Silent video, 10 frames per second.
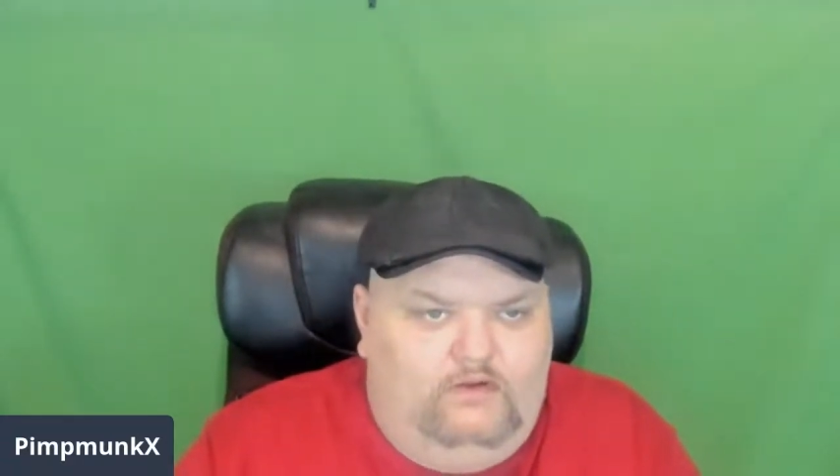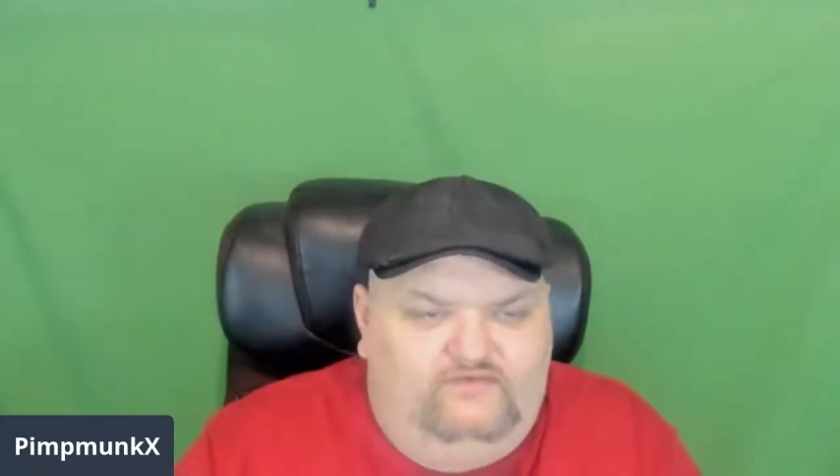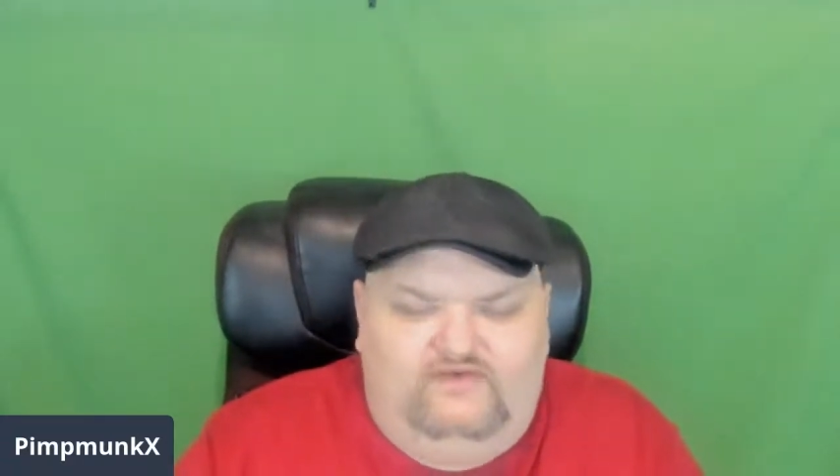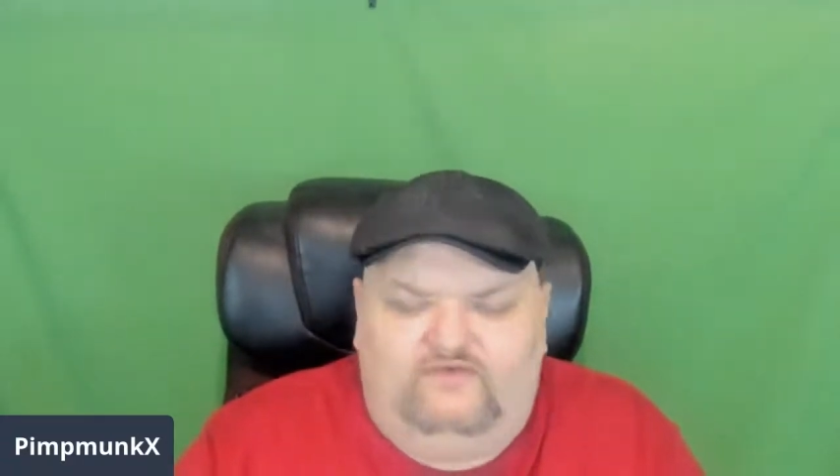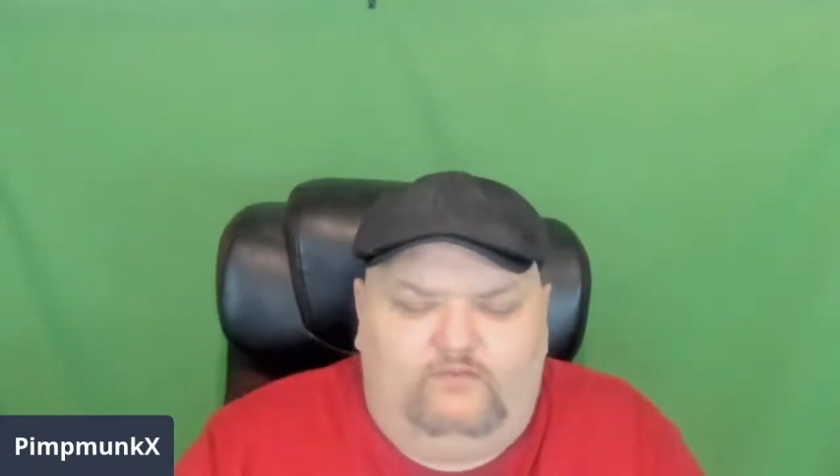
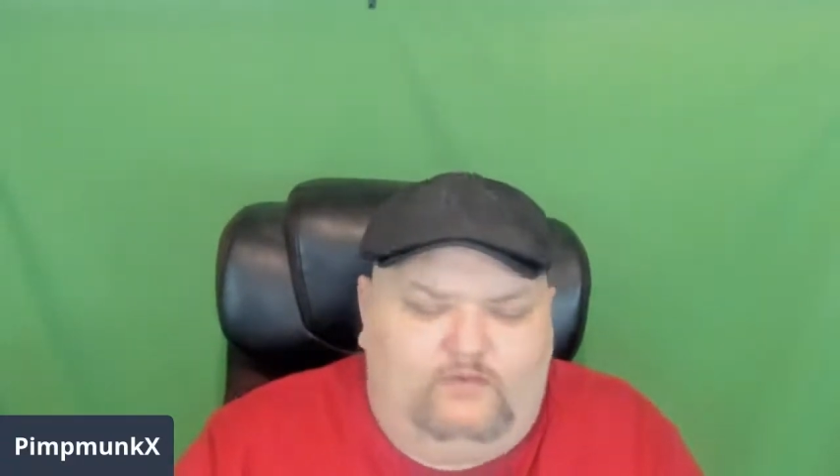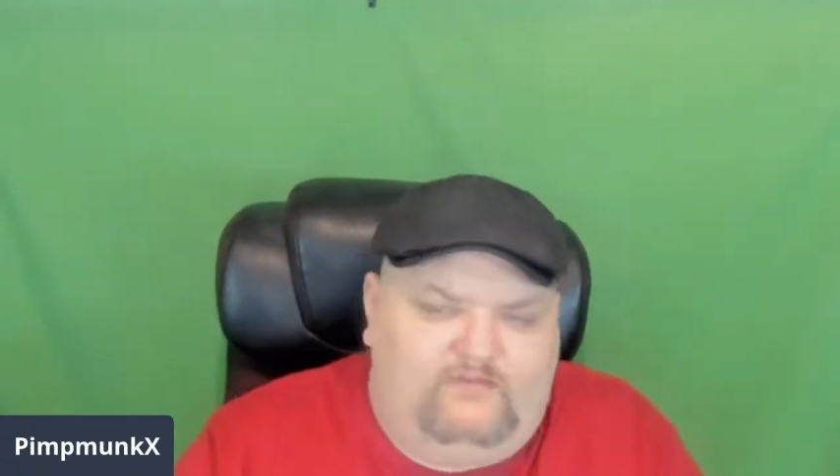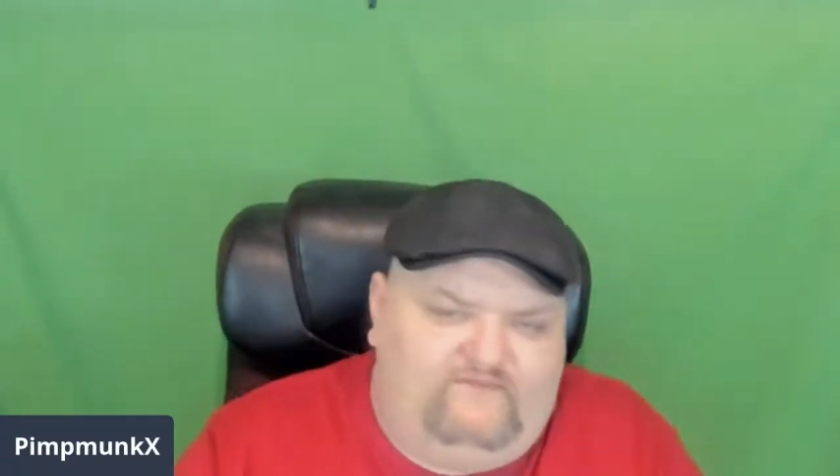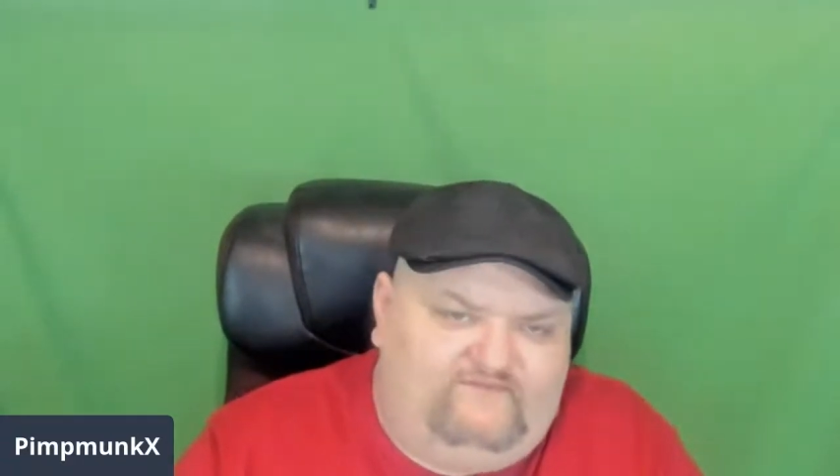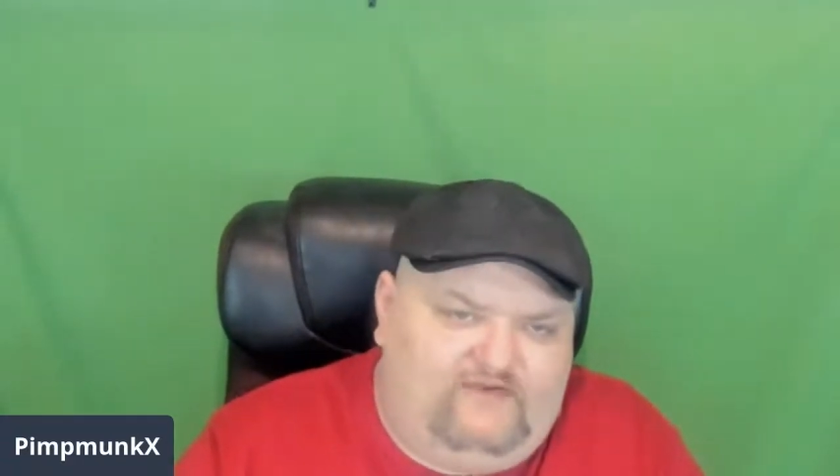She's one of
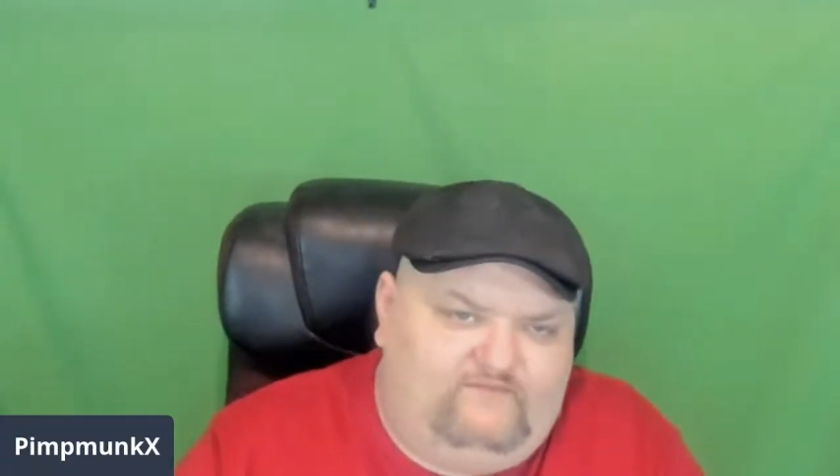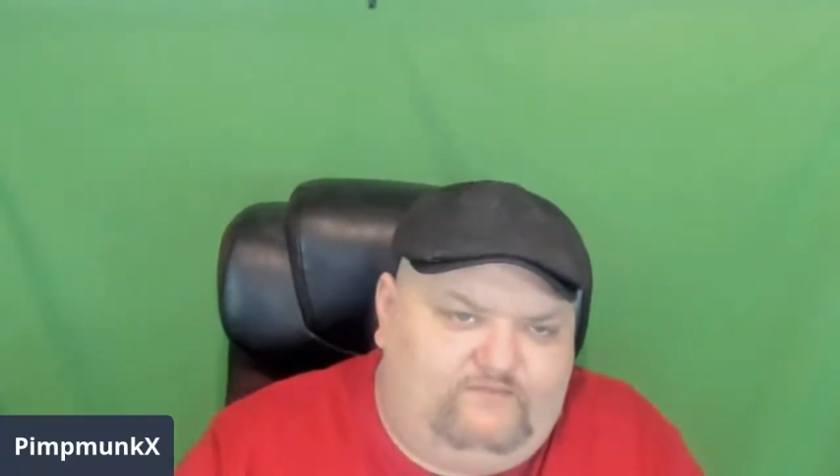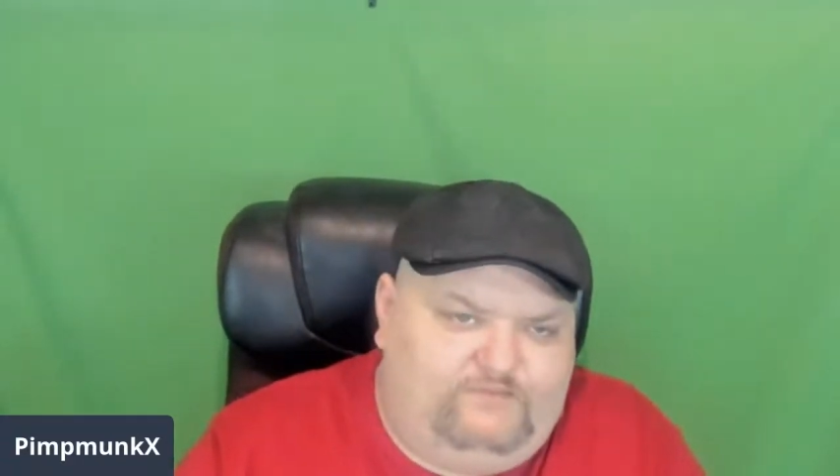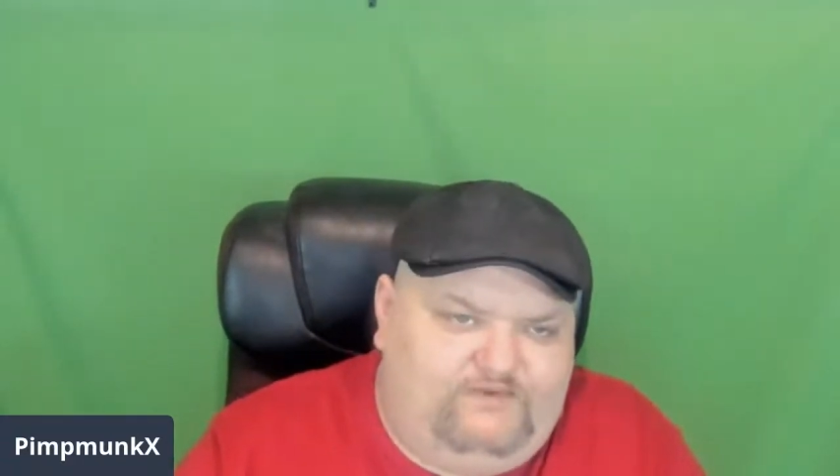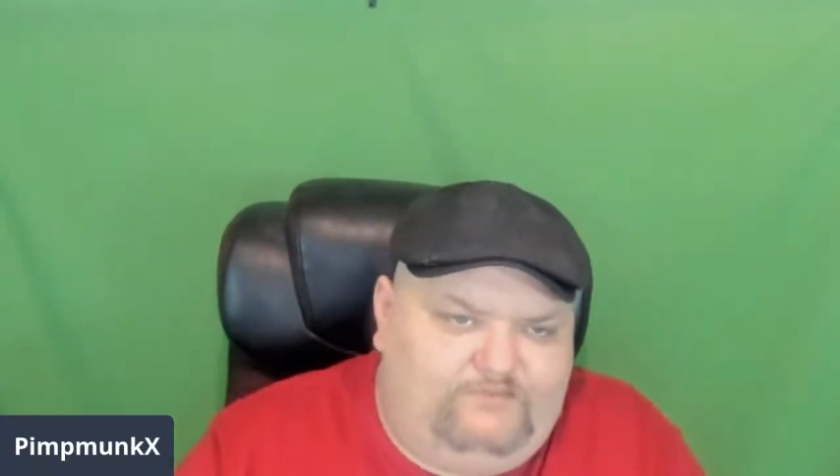my
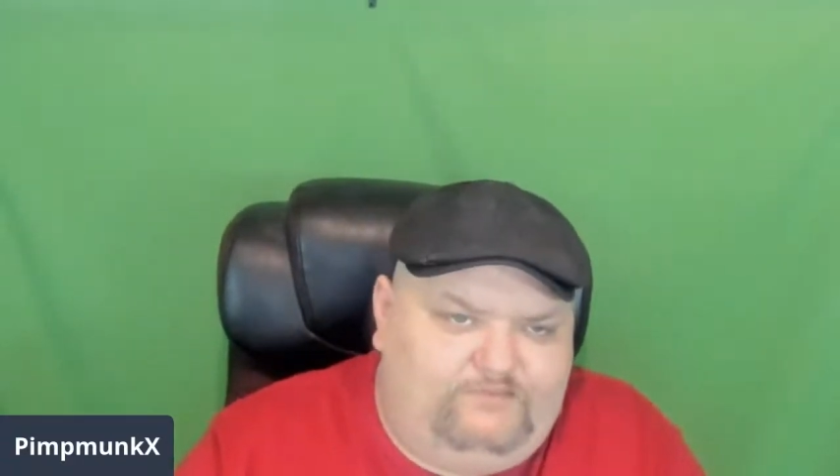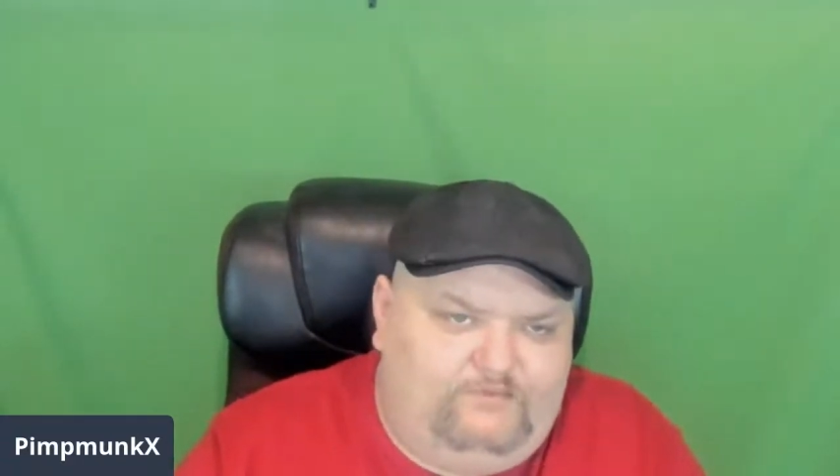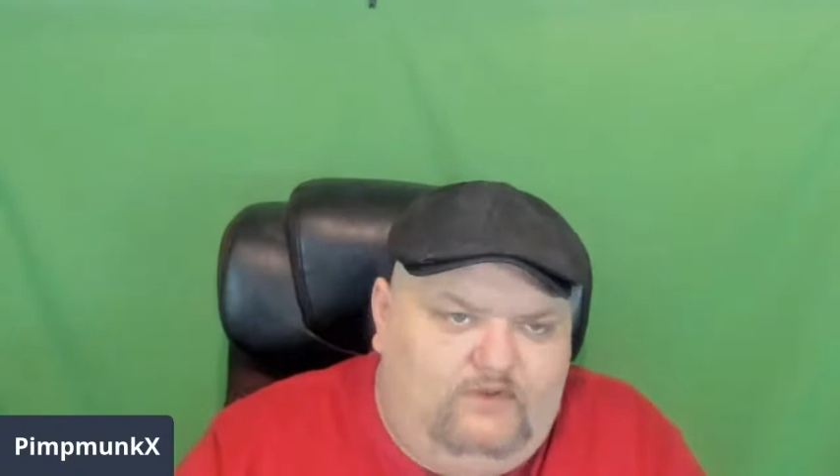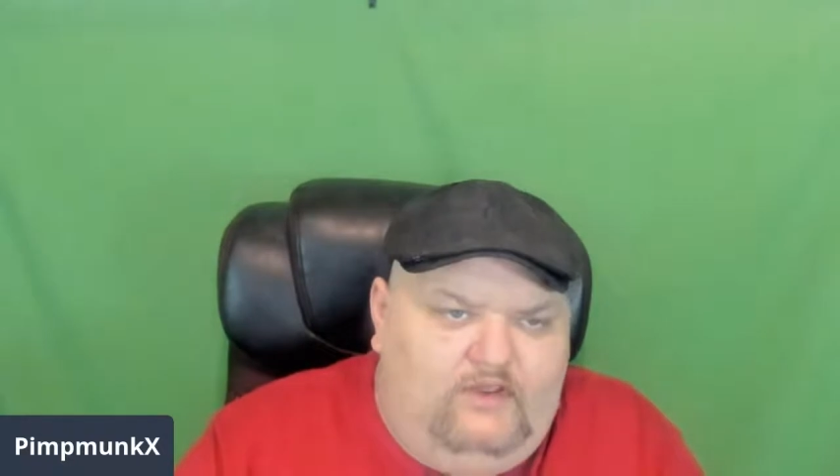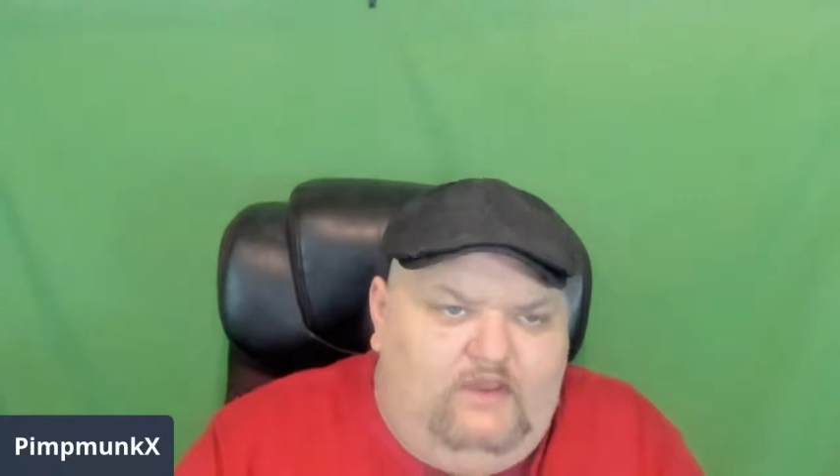favorite
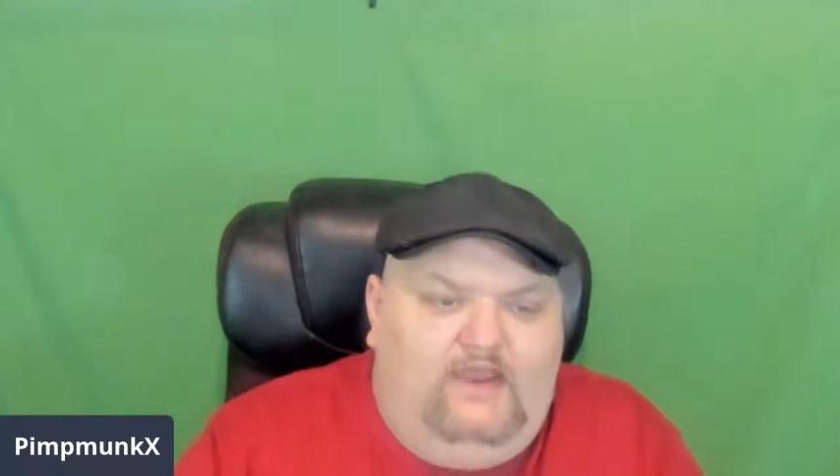people.